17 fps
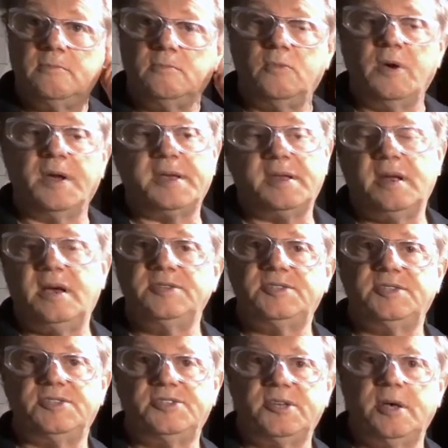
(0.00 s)

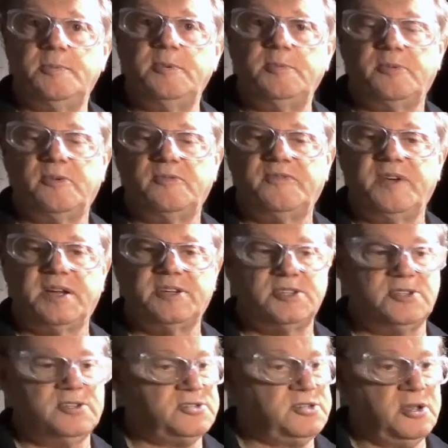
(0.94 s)
recognize that some
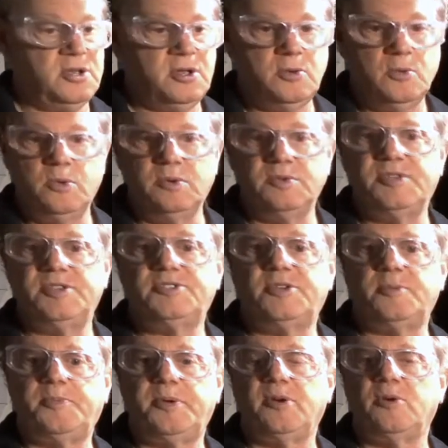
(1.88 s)
imperfections will
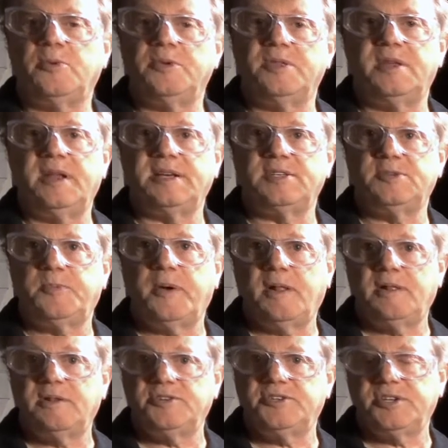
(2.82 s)
disappear with the next
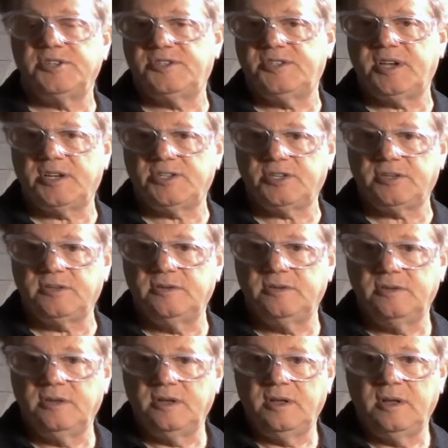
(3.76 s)
polishing session.
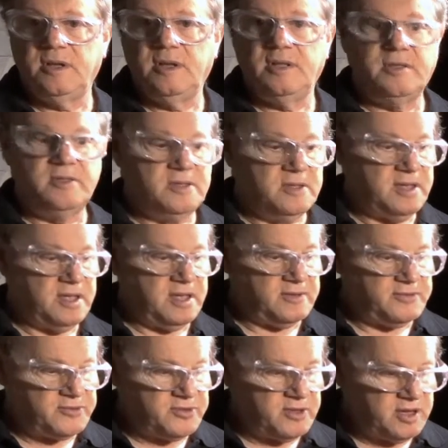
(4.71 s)

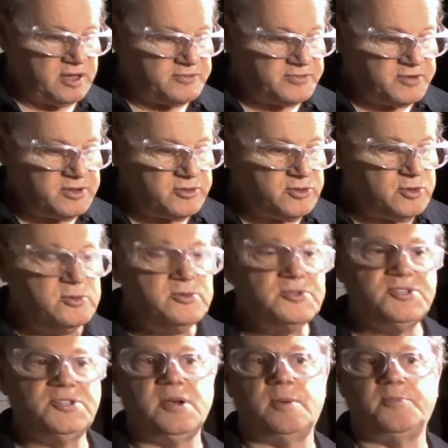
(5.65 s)
If you do
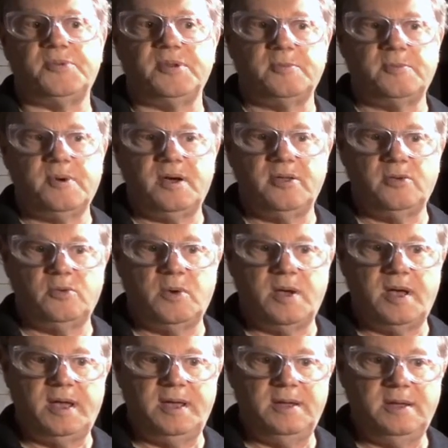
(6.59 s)
something, by the
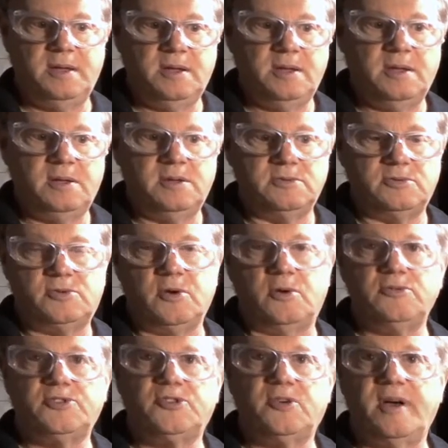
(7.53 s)
way,
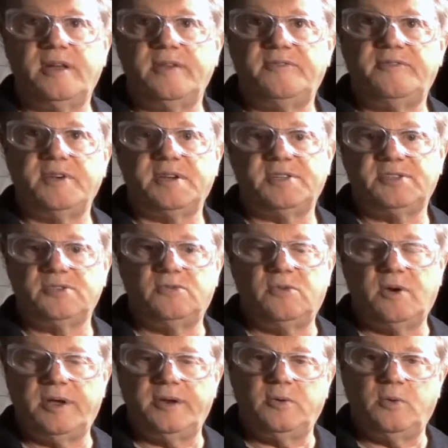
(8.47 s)
don't try to fix it
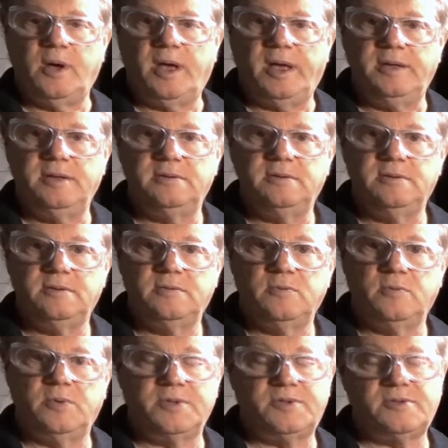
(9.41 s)
right away
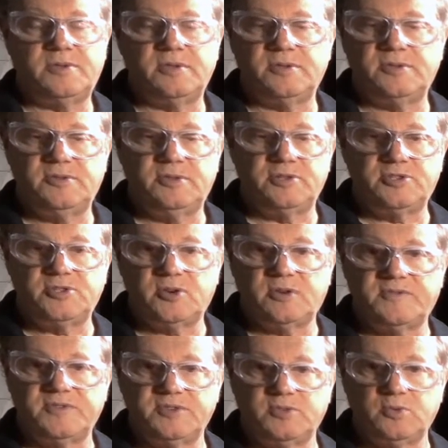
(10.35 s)
with the
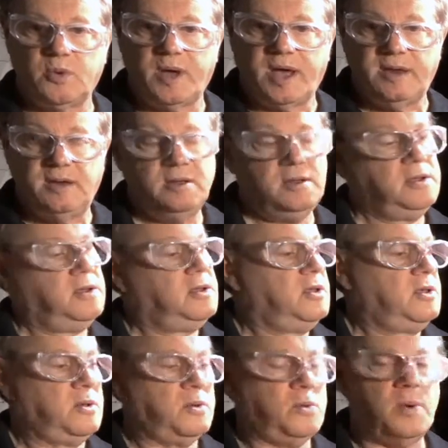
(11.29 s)
surface wet.
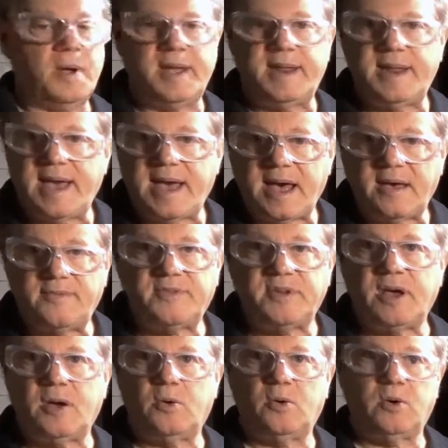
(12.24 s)
Wait a half
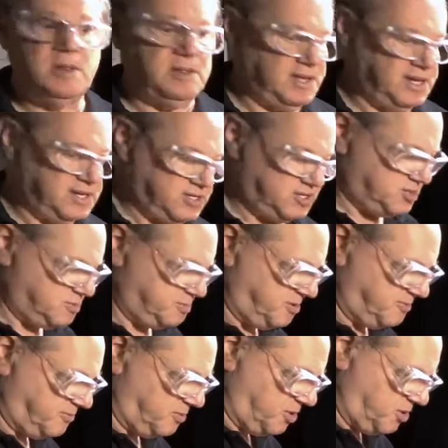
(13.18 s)
an hour at least
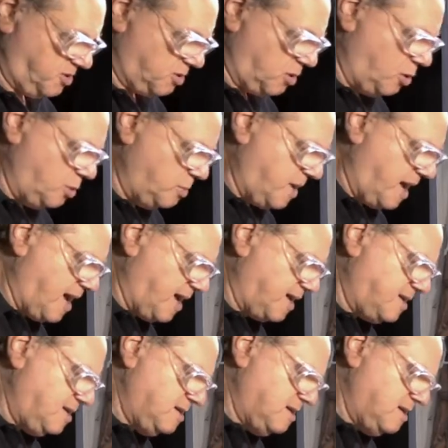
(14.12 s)
before you go back